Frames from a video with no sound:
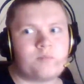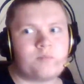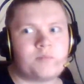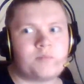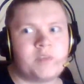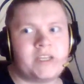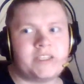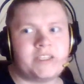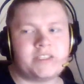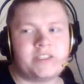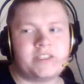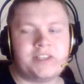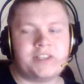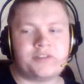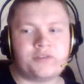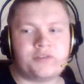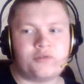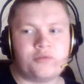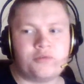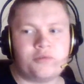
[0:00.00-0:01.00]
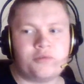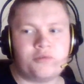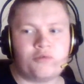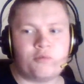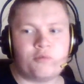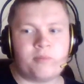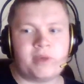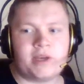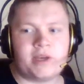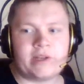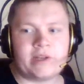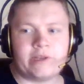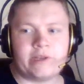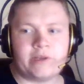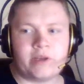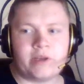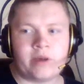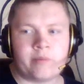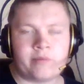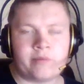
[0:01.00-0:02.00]
things needs to be cleaned
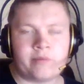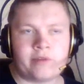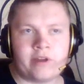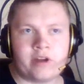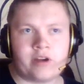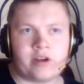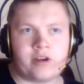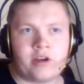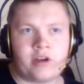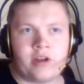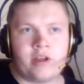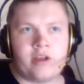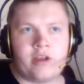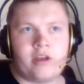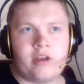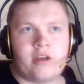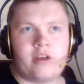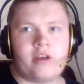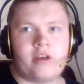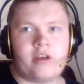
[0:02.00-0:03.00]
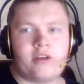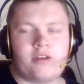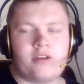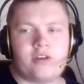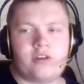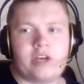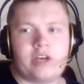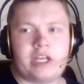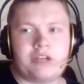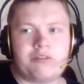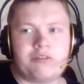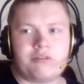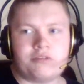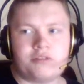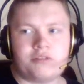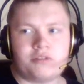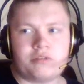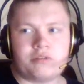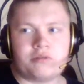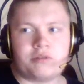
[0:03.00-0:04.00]
up there. And
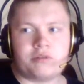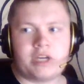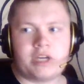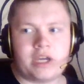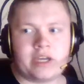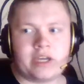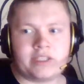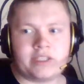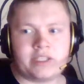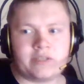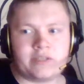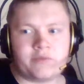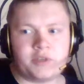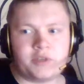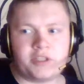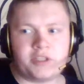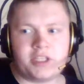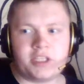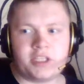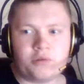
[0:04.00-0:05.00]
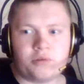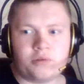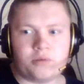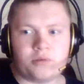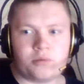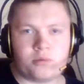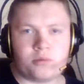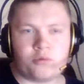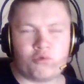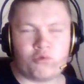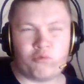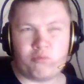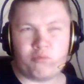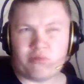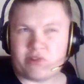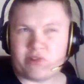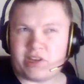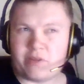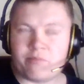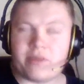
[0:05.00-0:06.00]
also I think we need to
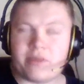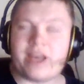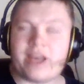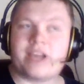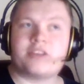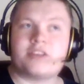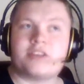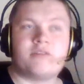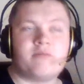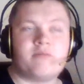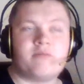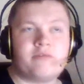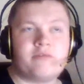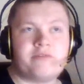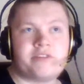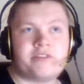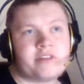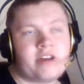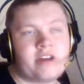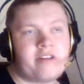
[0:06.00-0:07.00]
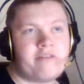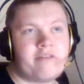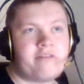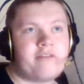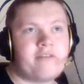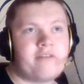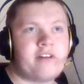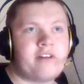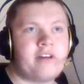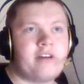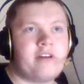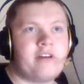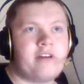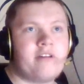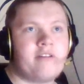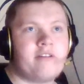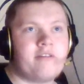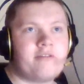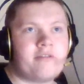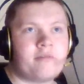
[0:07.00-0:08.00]
bring back some of the stuff
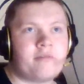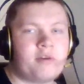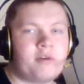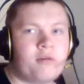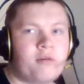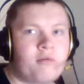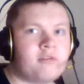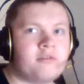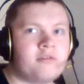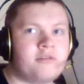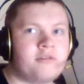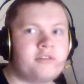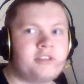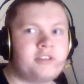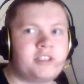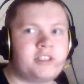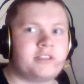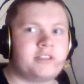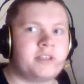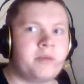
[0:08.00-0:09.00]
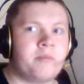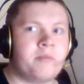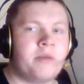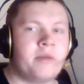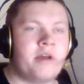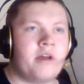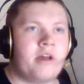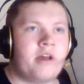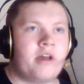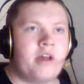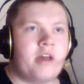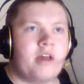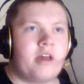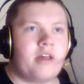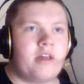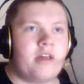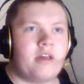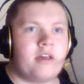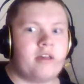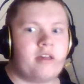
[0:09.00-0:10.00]
from the older system.
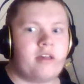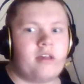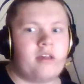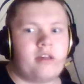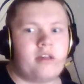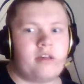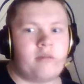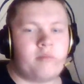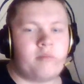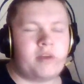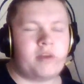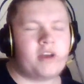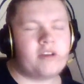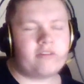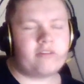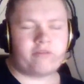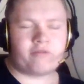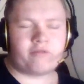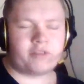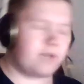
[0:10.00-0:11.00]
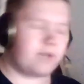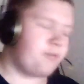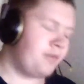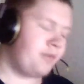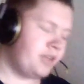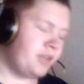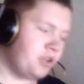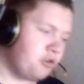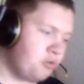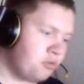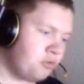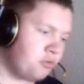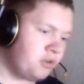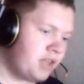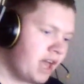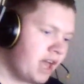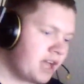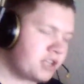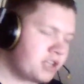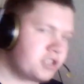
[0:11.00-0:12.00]
Because, for example, the new
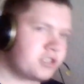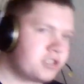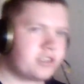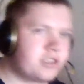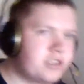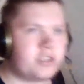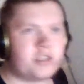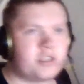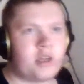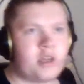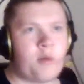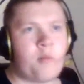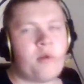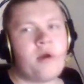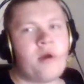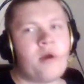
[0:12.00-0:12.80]
Dash system